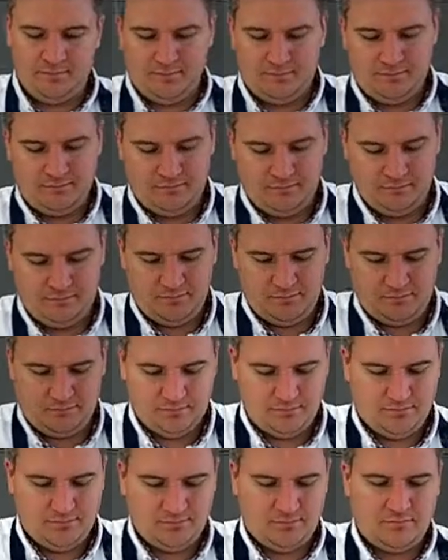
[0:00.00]

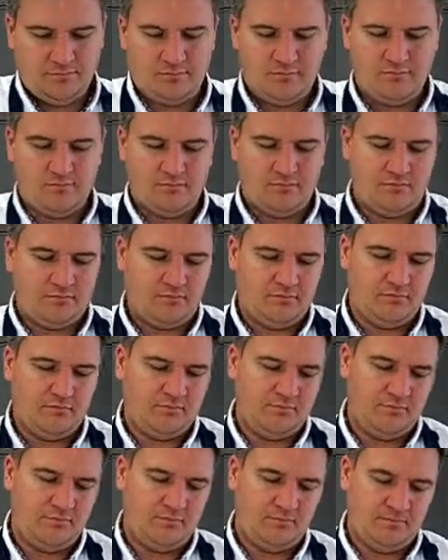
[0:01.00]

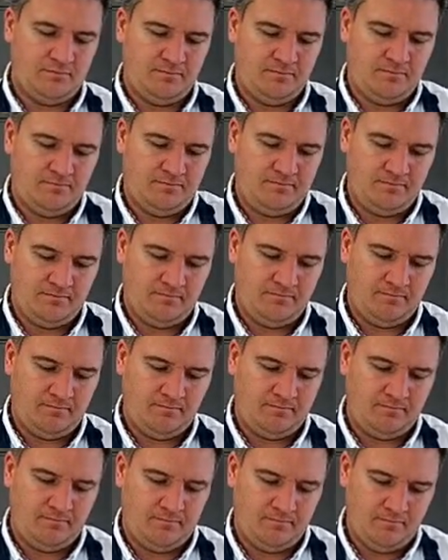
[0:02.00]

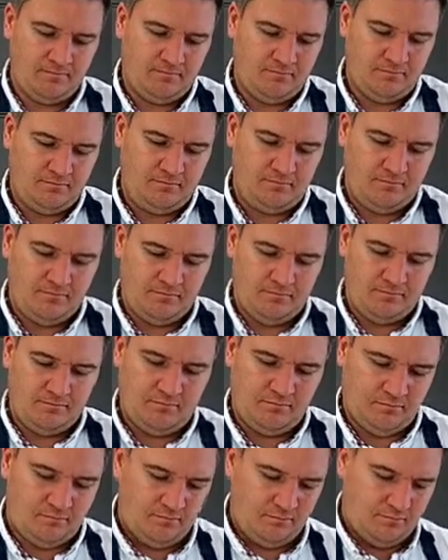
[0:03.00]

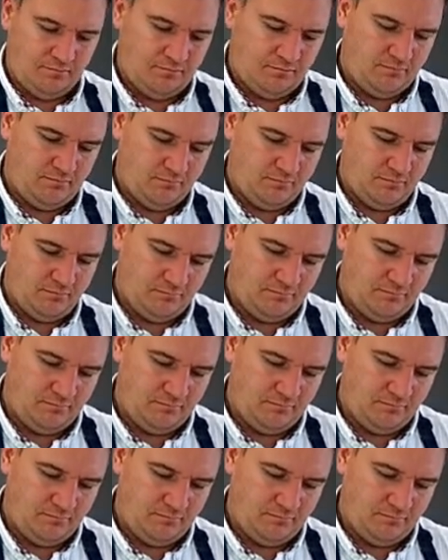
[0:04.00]
Nobody speaks.